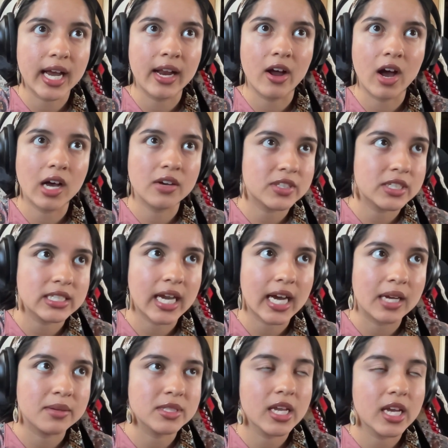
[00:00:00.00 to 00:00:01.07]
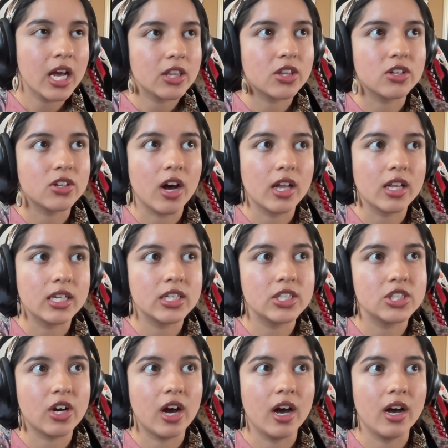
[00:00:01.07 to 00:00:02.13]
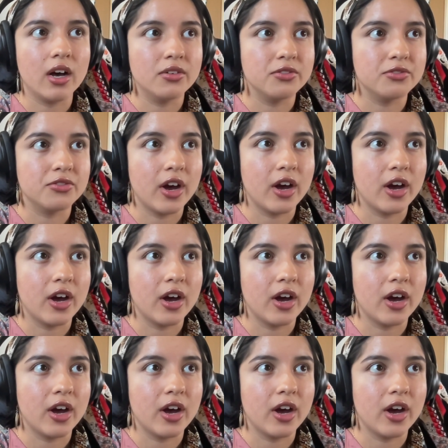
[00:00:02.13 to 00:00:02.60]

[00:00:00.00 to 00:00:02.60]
and oftentimes the knowledge of